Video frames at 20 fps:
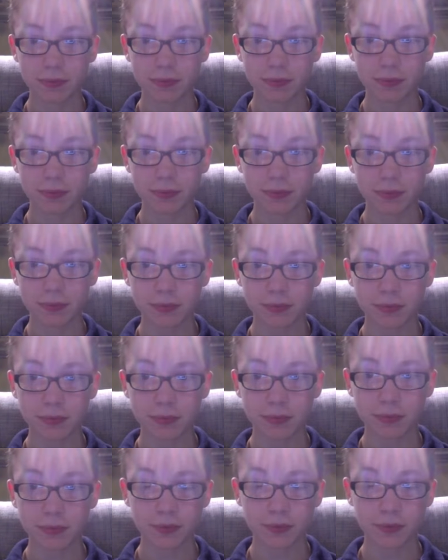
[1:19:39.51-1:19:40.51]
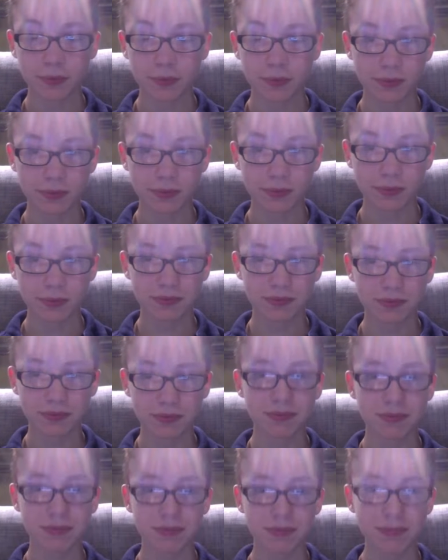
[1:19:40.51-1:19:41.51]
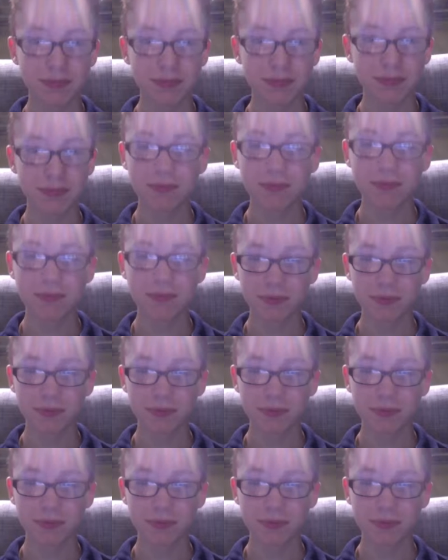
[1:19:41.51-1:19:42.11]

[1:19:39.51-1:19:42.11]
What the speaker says: intimate ultra tower. If you ever see one of those.